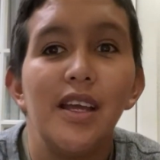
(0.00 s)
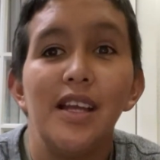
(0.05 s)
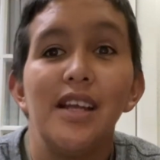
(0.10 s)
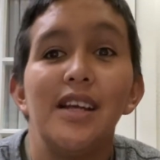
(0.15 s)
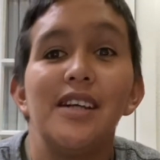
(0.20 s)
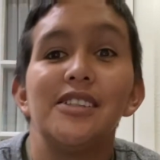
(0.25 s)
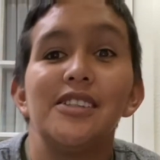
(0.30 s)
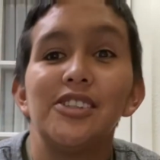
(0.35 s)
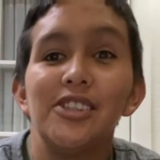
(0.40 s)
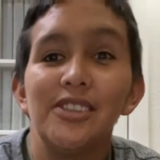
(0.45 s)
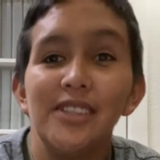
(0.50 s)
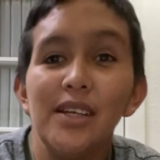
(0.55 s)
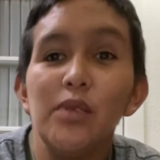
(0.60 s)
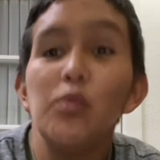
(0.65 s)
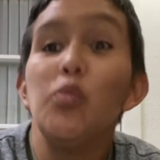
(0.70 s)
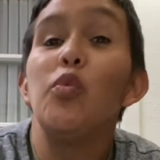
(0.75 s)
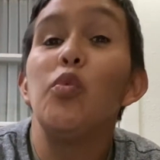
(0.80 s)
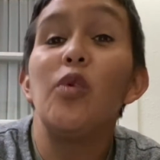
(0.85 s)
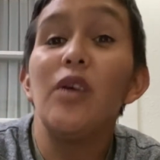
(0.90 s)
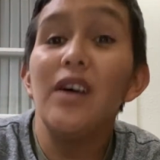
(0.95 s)
So
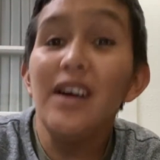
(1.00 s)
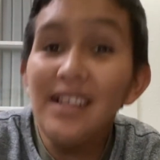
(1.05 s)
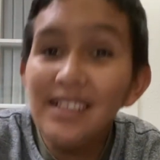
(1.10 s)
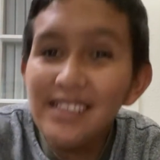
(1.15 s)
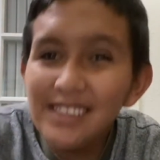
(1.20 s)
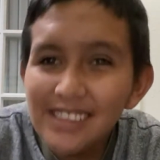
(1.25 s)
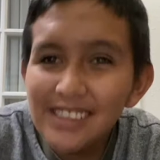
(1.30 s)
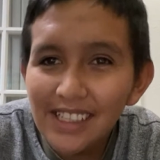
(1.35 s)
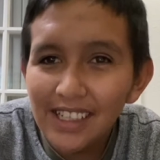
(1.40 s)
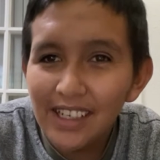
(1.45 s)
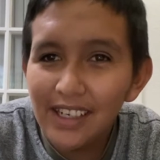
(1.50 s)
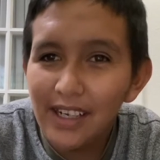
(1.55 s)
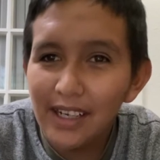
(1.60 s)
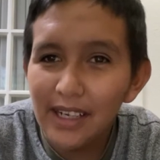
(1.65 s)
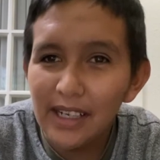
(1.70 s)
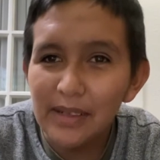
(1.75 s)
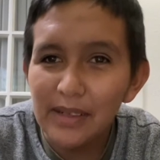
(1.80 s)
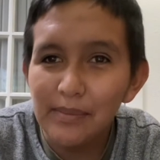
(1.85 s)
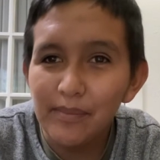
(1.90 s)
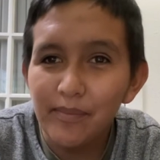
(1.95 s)
then one
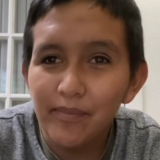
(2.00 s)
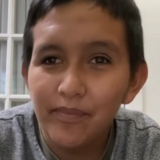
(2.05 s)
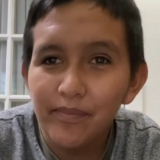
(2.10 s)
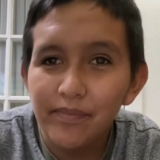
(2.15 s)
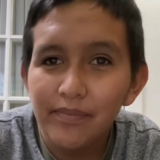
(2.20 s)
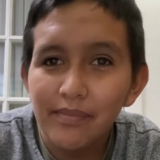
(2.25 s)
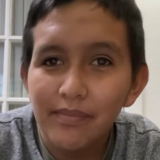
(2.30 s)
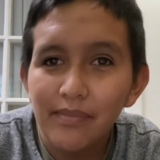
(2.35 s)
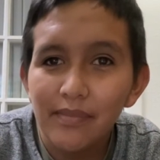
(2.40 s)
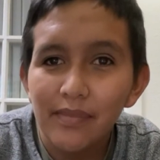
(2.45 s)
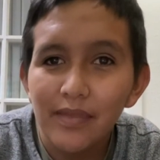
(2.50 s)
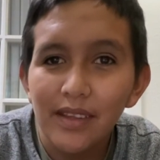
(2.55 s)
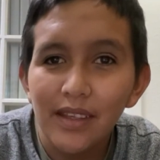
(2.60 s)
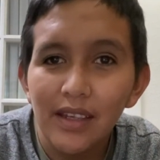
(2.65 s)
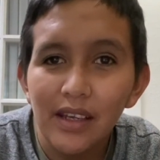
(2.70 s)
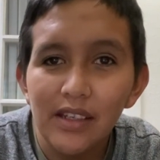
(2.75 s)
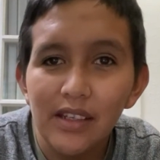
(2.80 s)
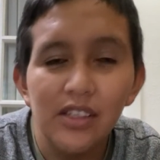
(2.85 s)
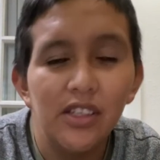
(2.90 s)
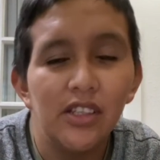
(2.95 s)
time,
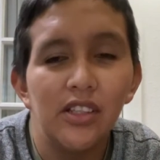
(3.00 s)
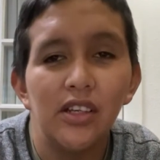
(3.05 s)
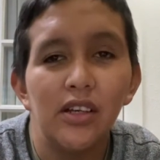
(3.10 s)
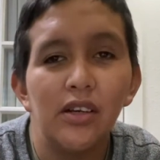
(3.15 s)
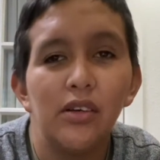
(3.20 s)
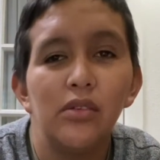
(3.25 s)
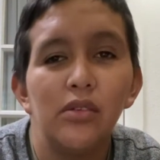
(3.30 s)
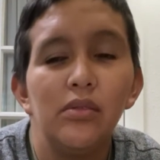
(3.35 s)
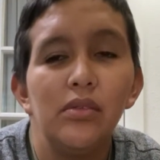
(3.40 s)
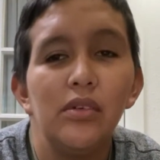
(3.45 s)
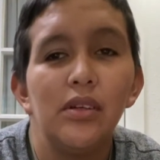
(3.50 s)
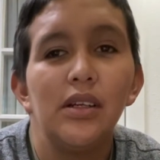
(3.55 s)
you know,